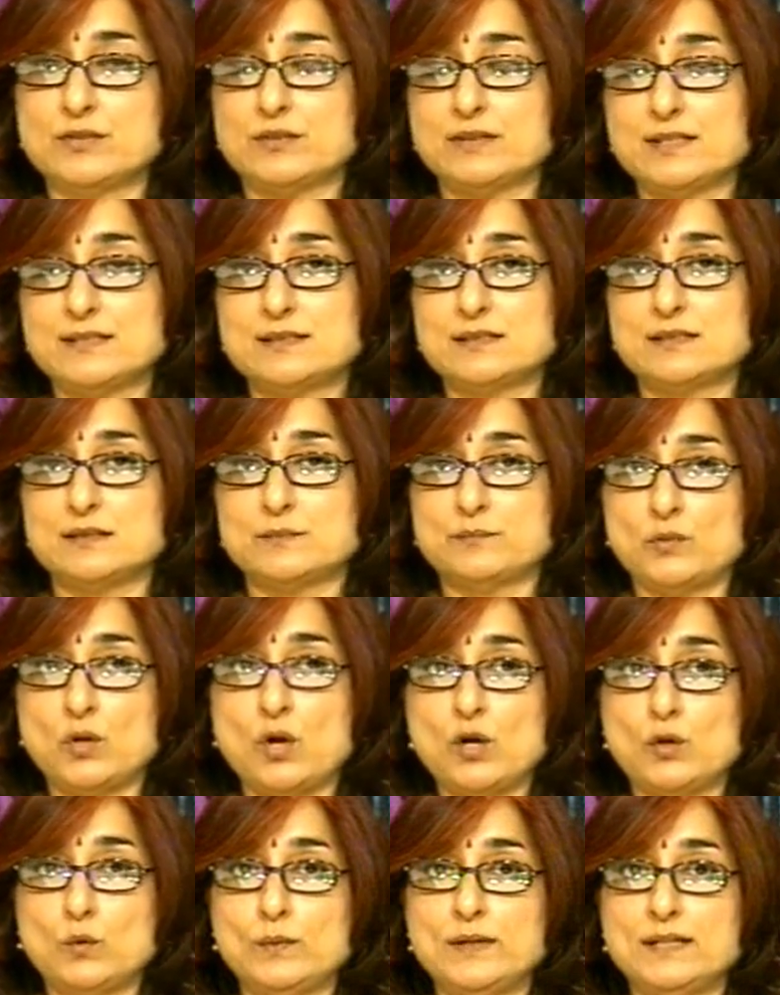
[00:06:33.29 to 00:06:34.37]
So this
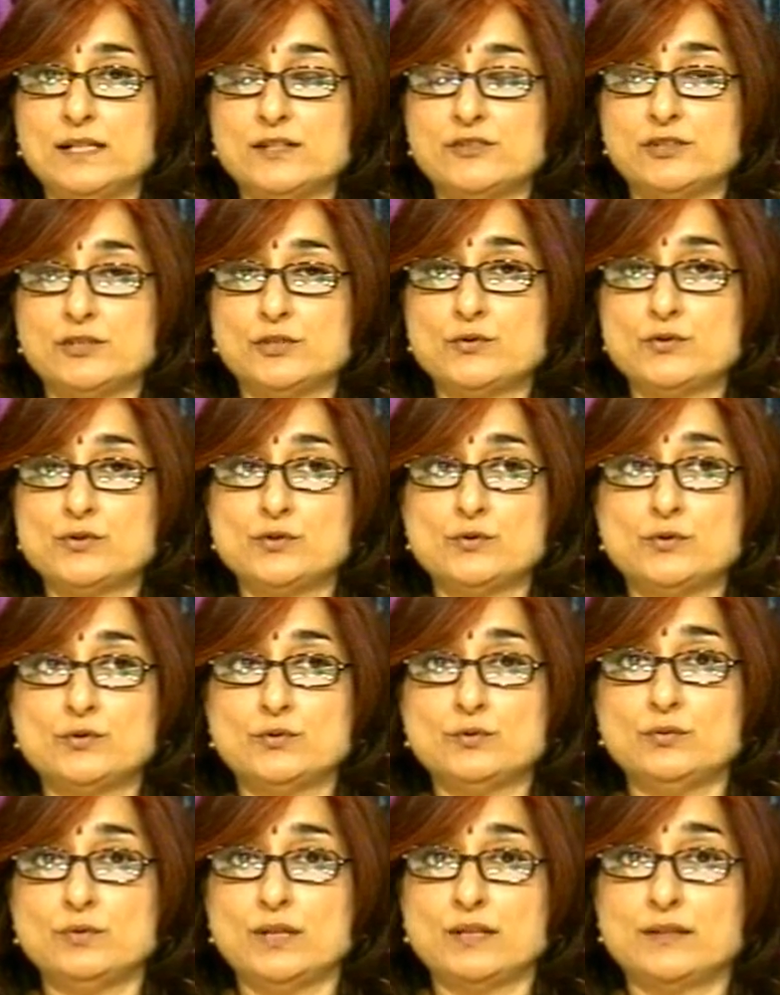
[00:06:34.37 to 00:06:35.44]
block will introduce you
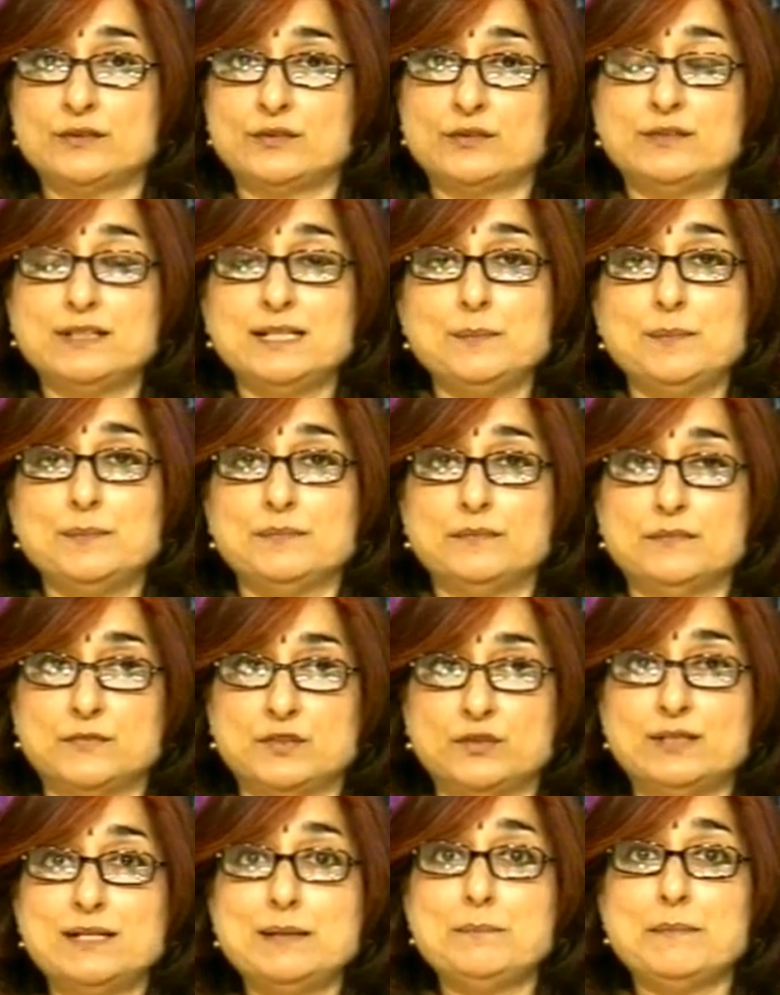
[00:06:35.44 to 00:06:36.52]
to three
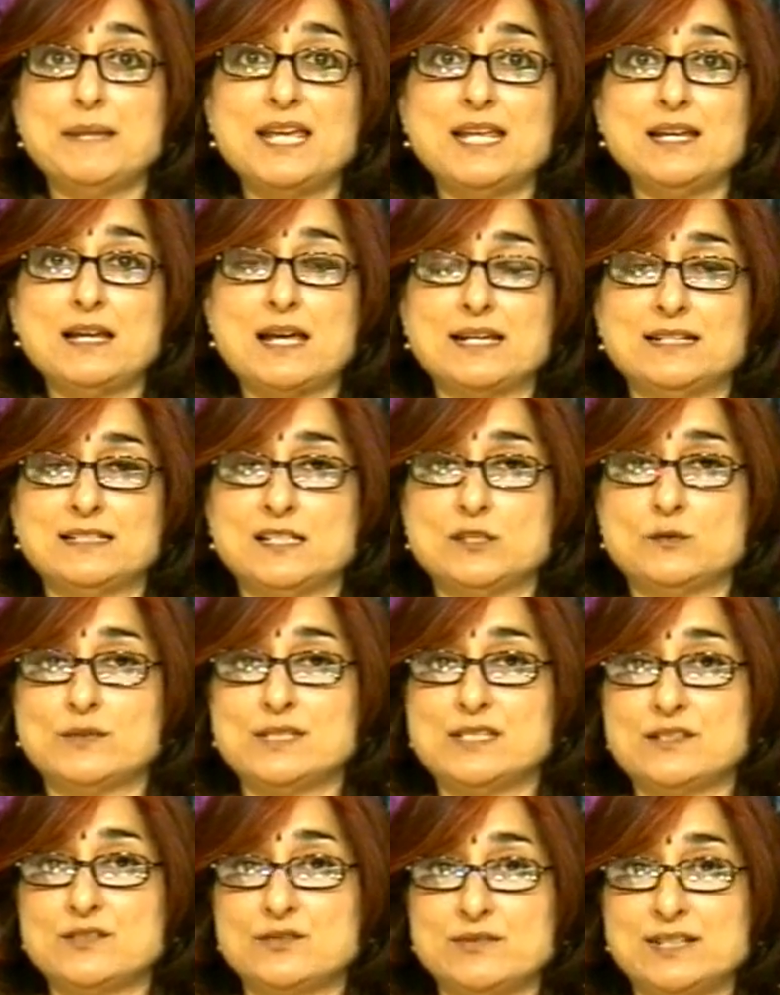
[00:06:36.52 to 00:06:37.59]
main ideas,
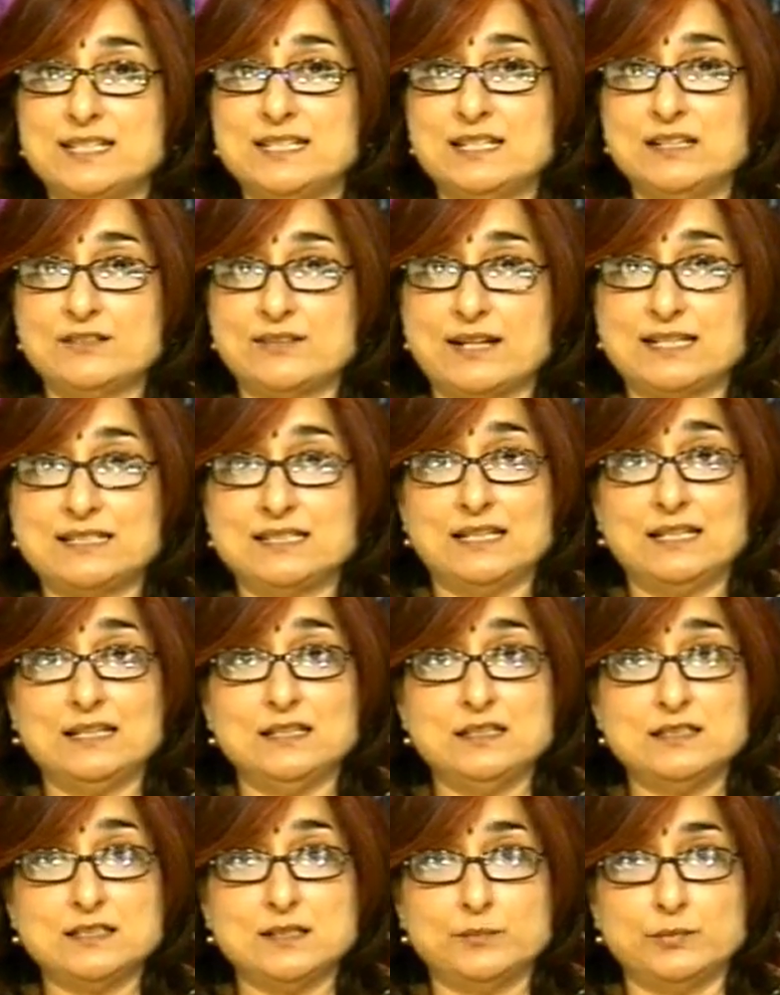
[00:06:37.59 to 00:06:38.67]
which is reading, writing and
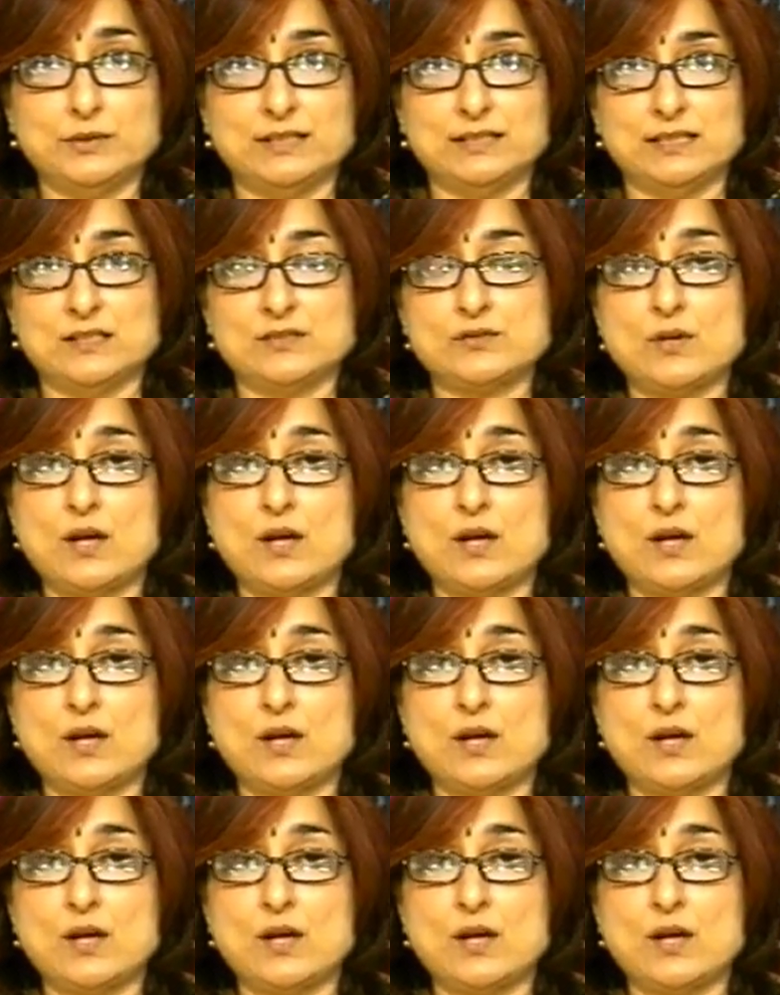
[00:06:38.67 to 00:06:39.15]
interpreting.